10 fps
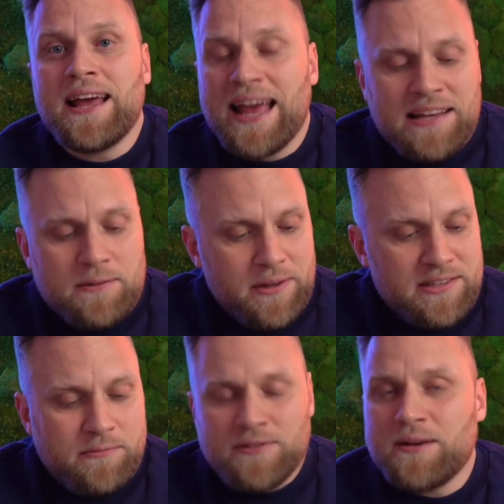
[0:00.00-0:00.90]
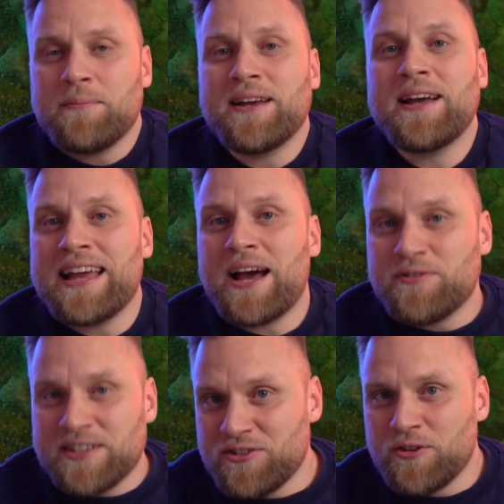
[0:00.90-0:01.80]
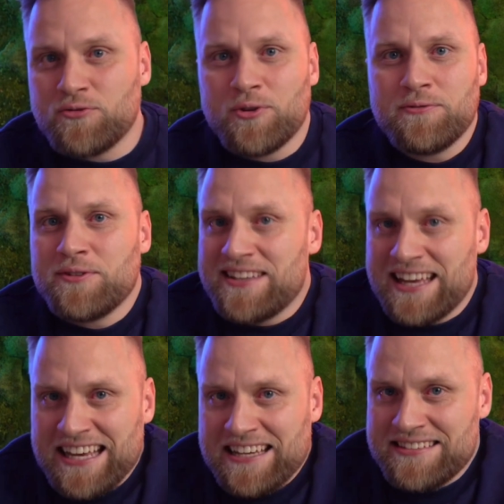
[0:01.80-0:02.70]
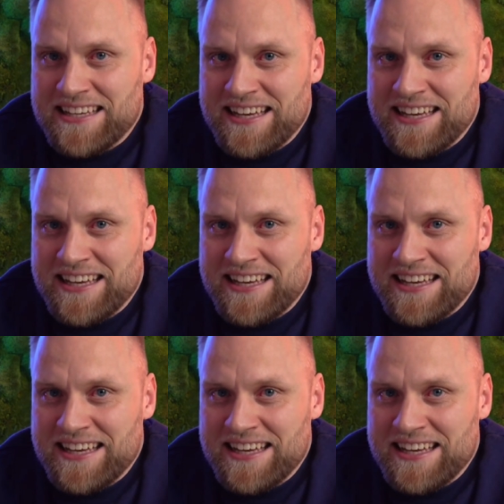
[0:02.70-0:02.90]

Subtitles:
has been developing accounting software for decades.